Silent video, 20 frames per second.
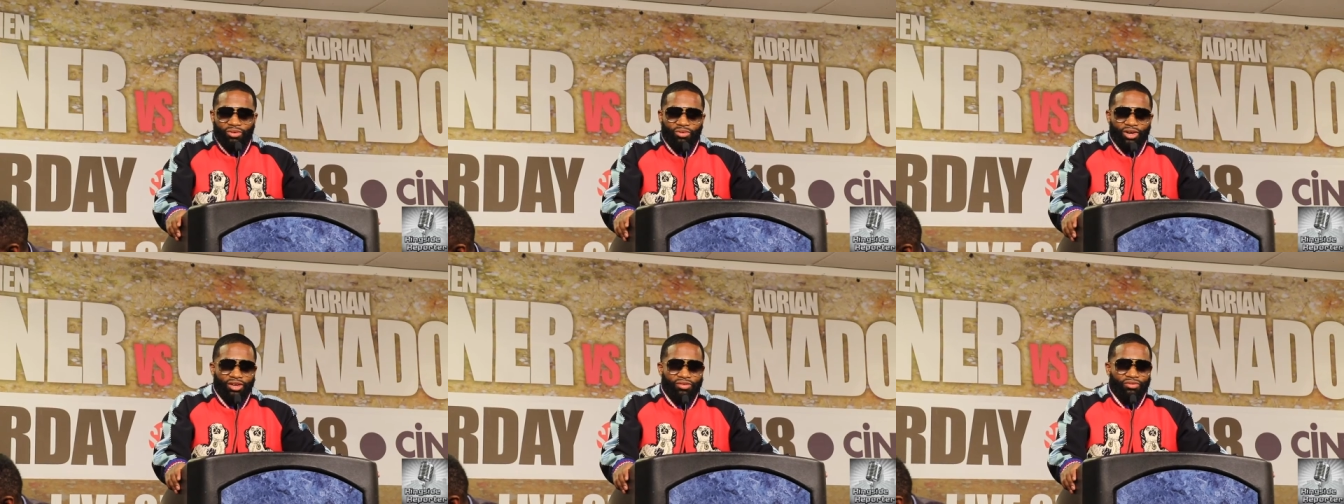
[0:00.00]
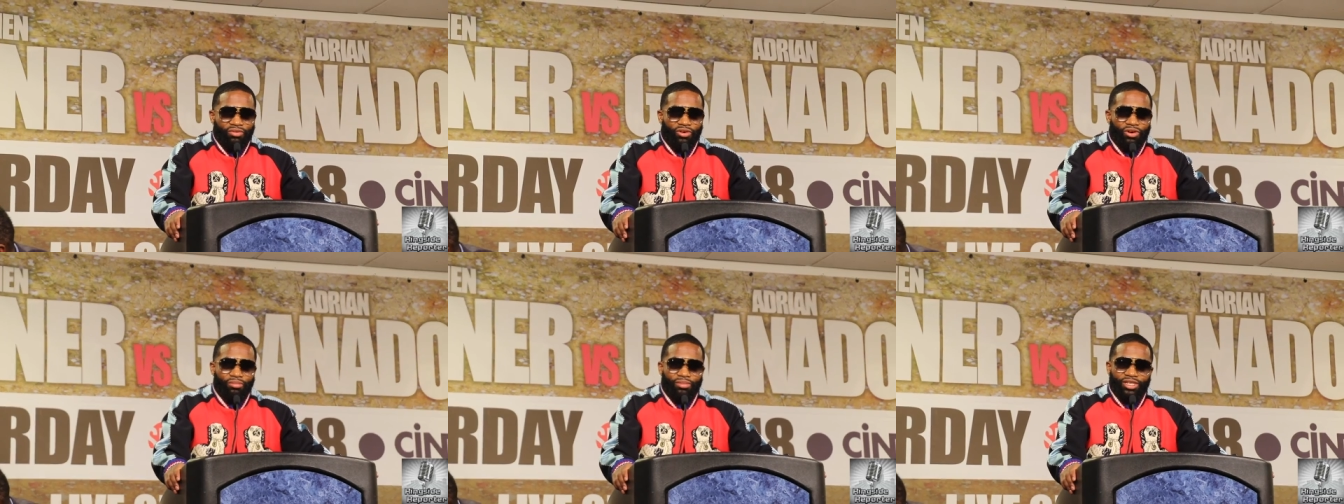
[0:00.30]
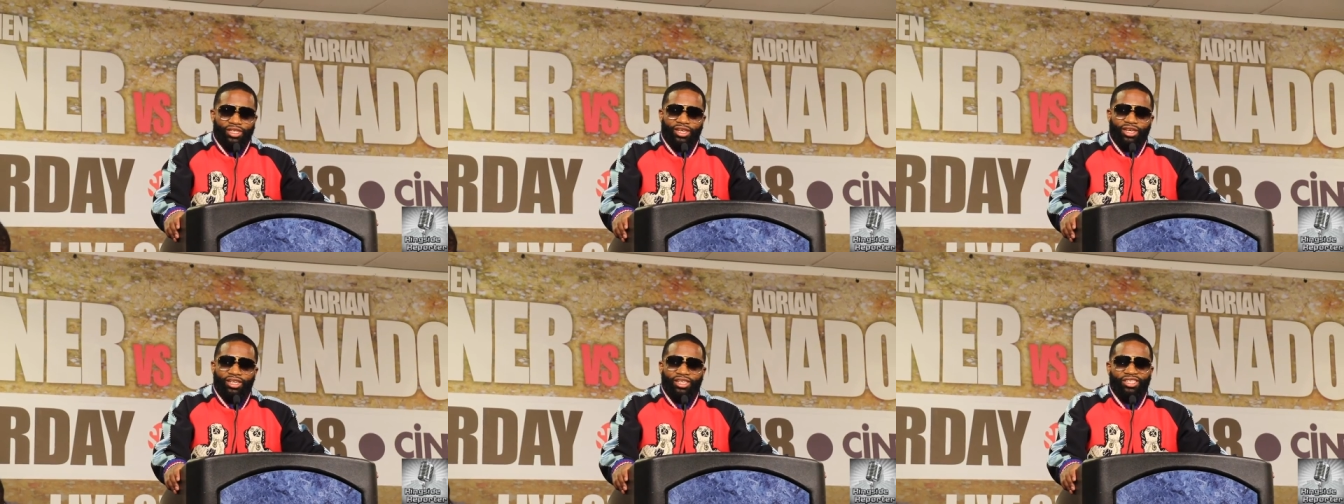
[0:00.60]
the way for him,
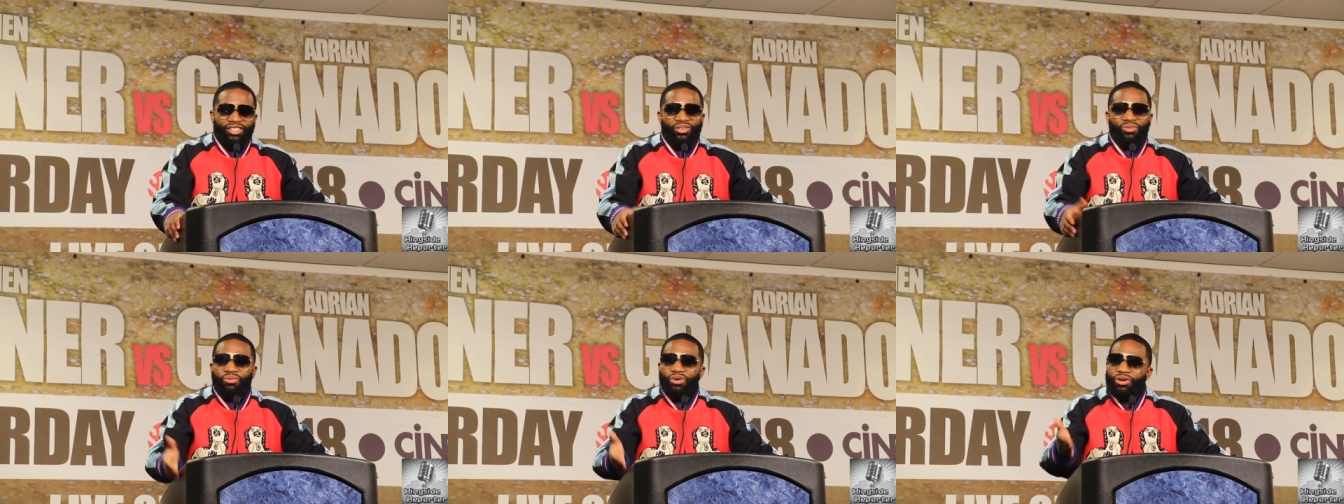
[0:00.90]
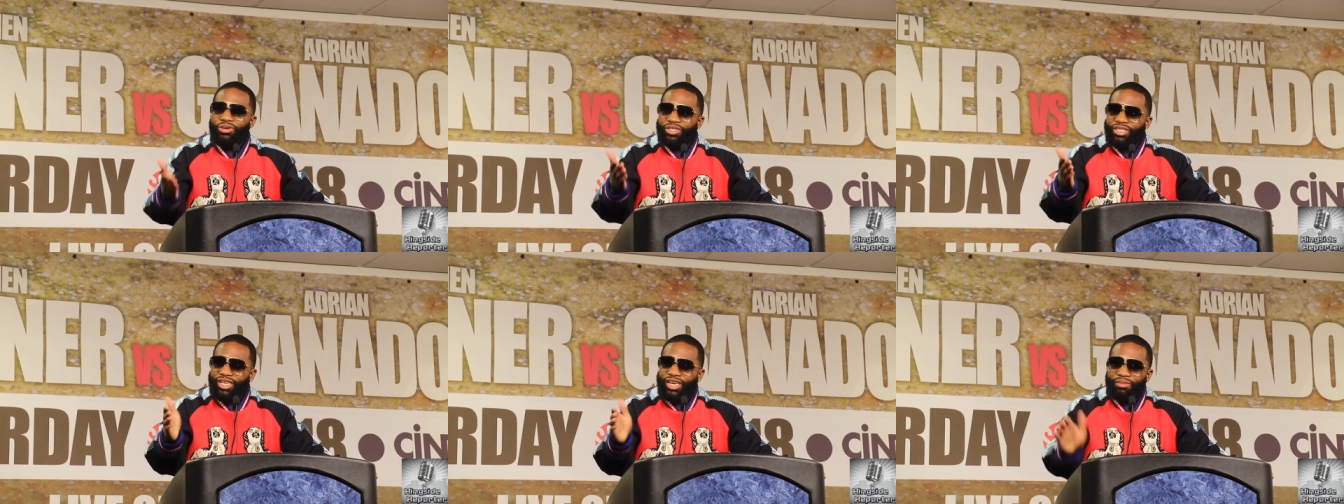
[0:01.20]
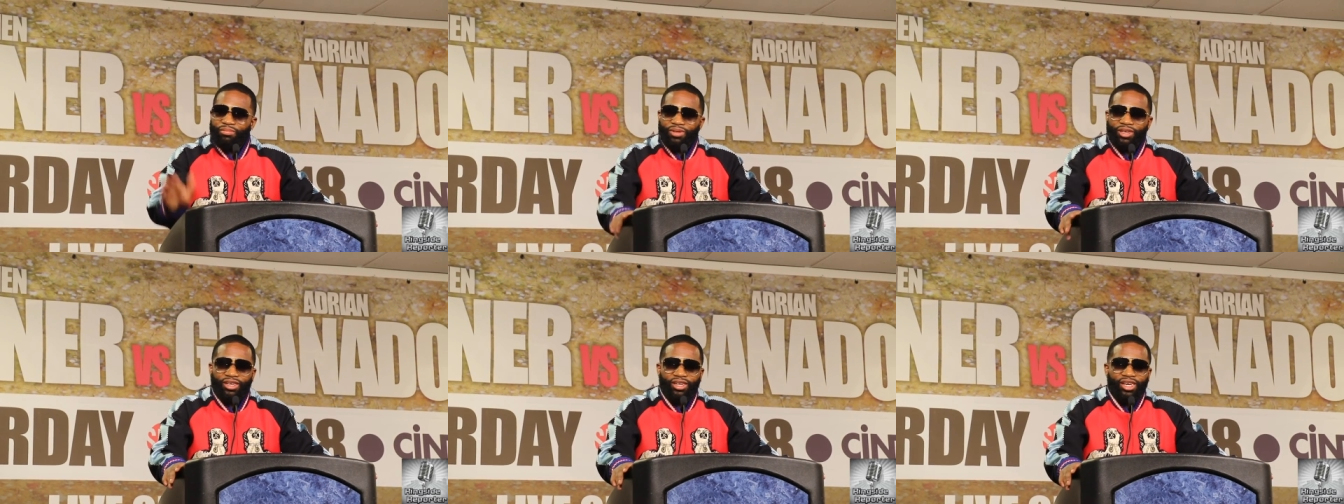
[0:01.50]
and then he's a world
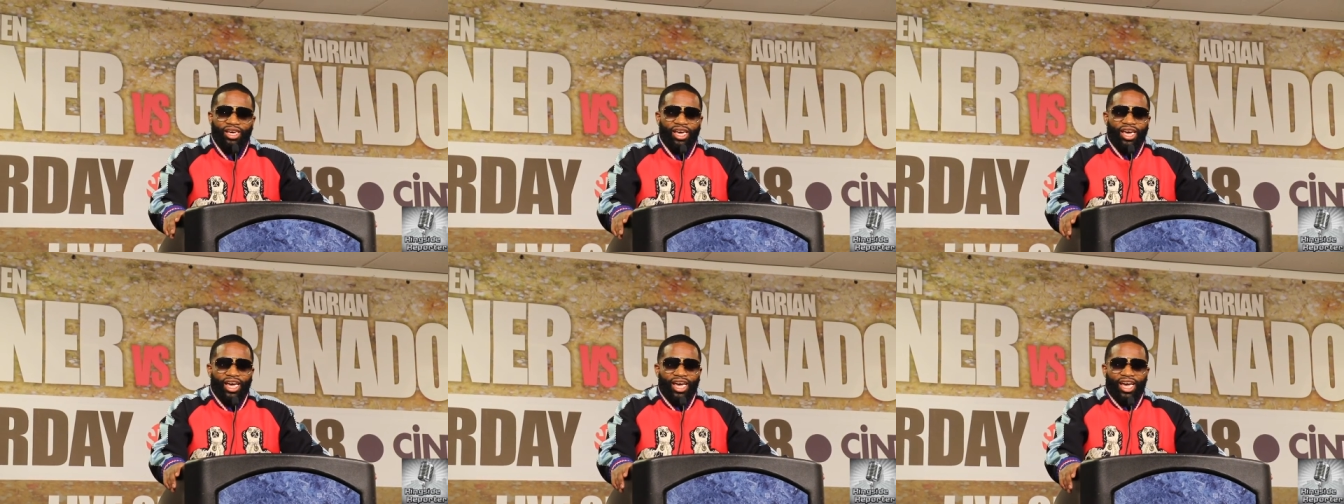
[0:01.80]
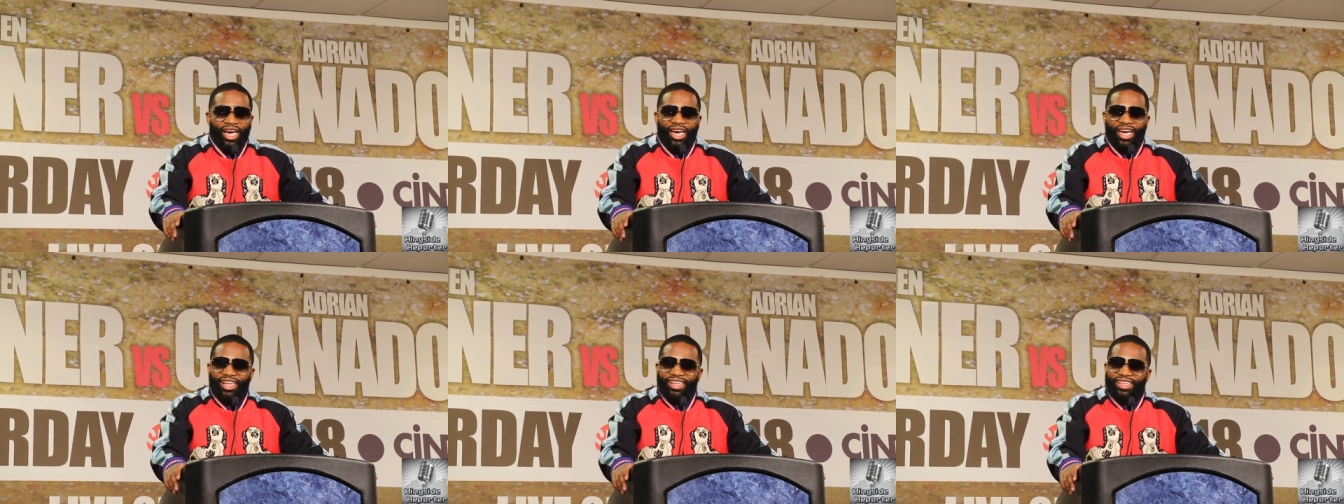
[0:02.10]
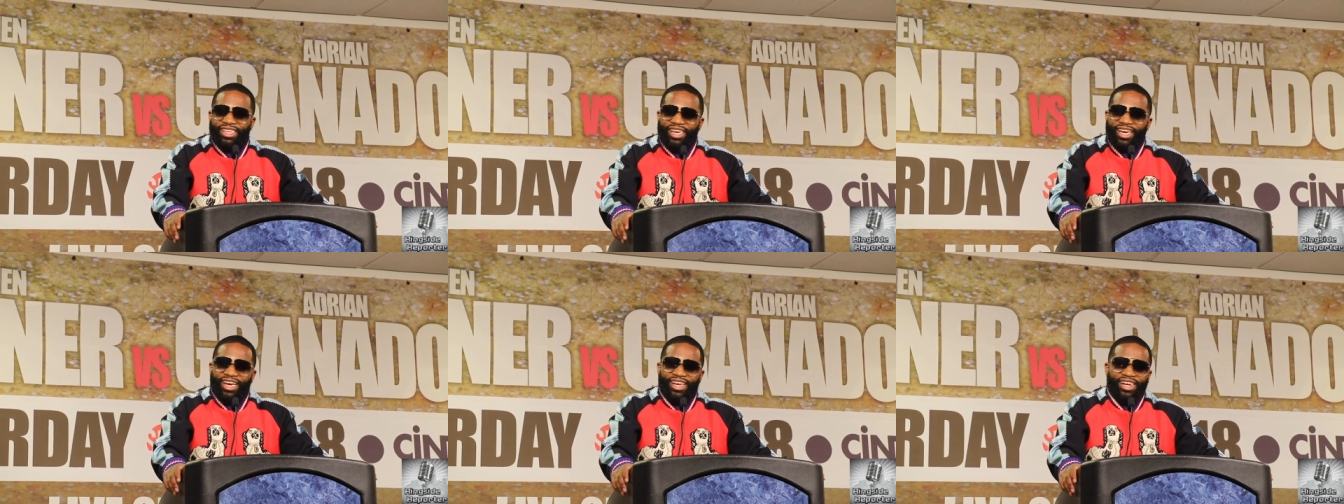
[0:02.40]
champion,
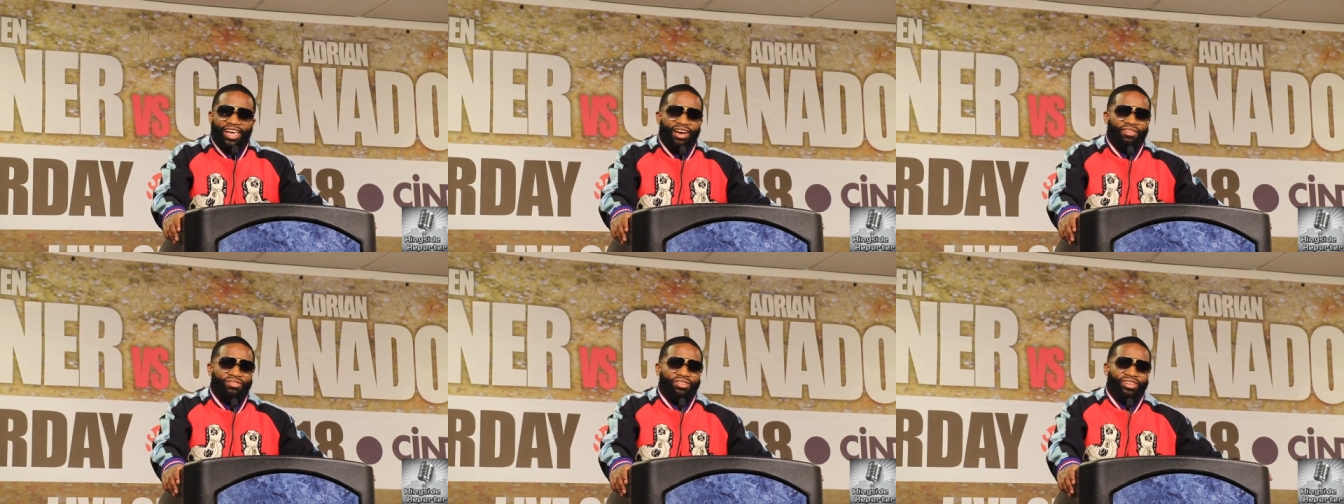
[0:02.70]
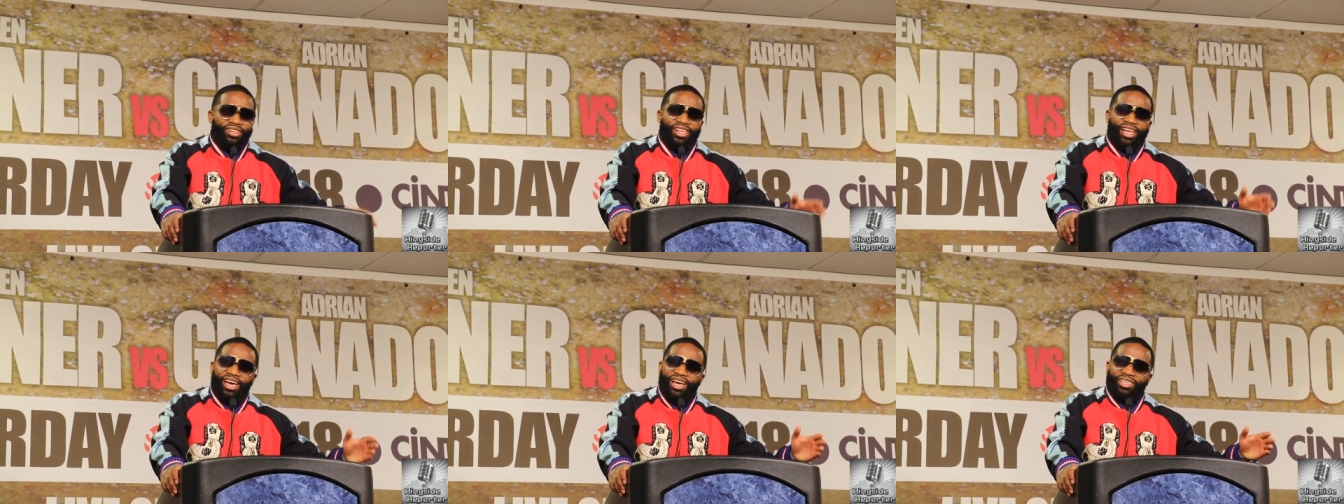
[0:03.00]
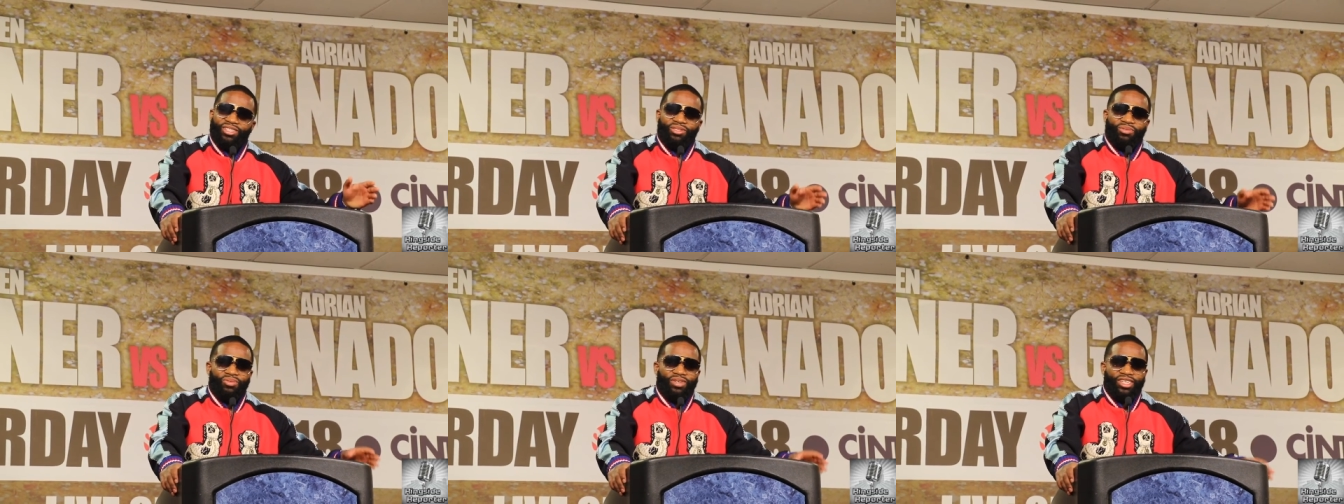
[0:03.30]
and then after
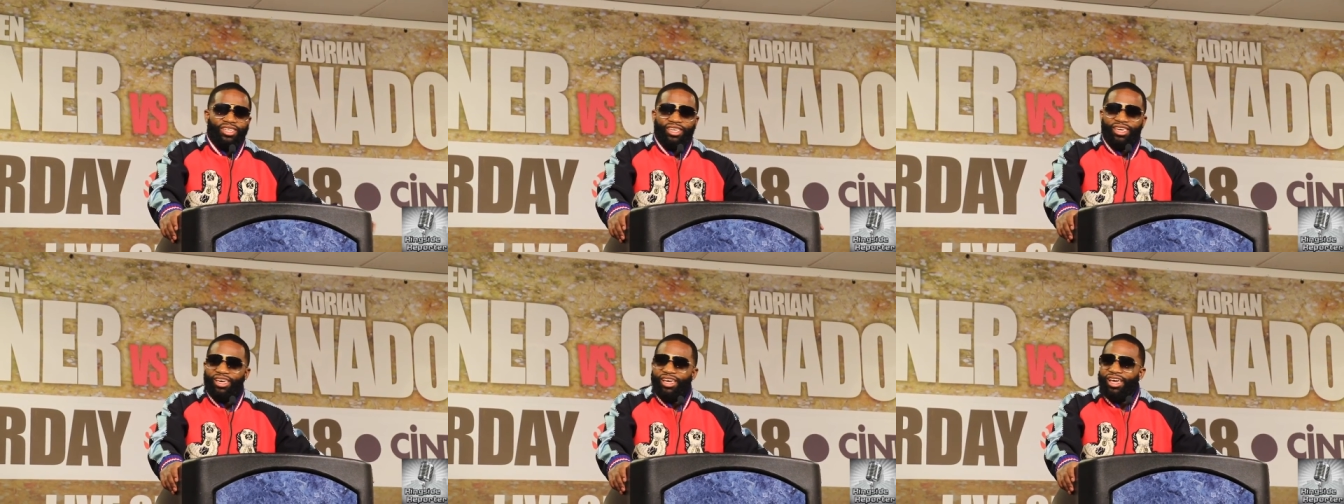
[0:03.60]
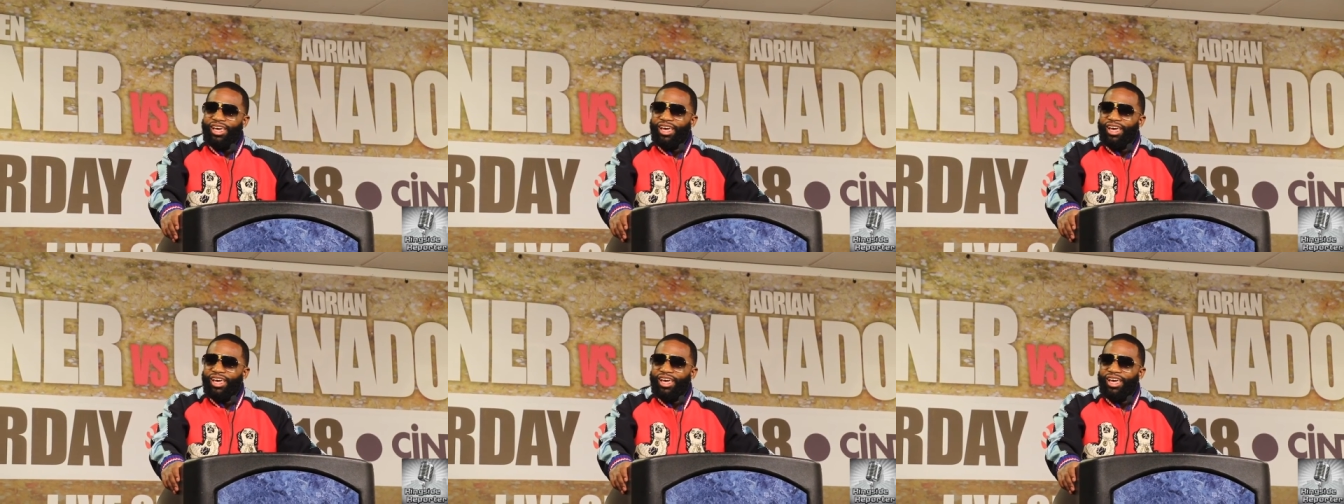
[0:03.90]
last week,